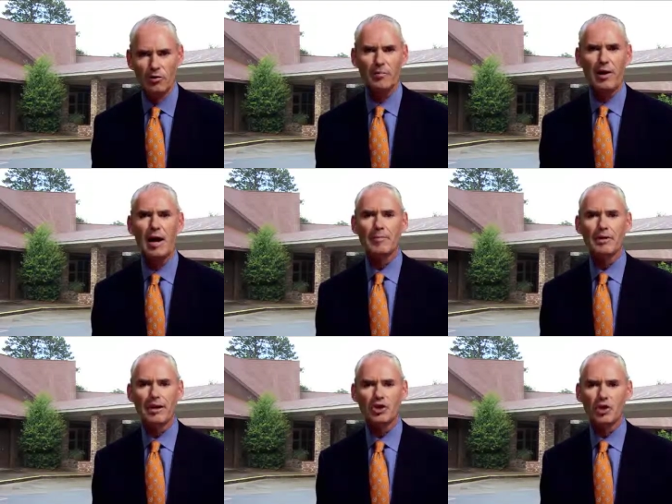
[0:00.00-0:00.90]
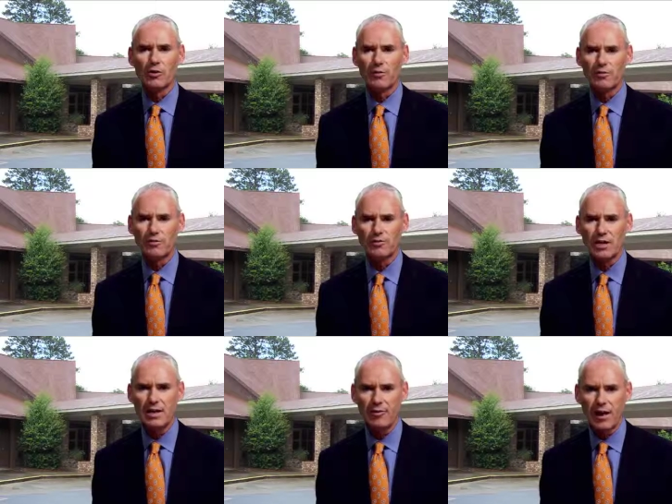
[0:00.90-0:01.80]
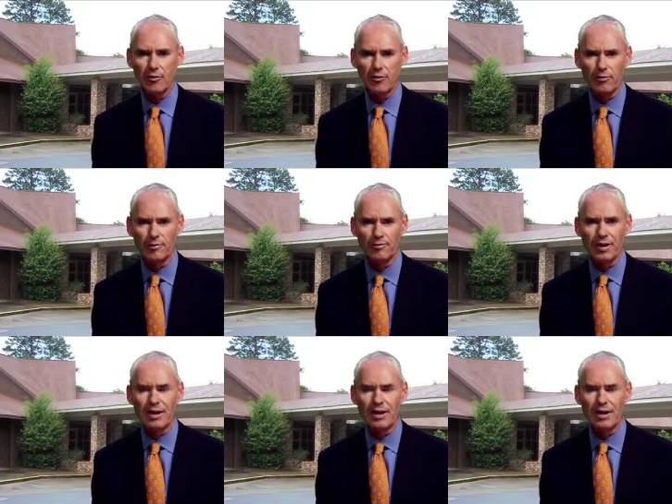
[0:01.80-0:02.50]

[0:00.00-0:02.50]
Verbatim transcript: With a population over 15,000,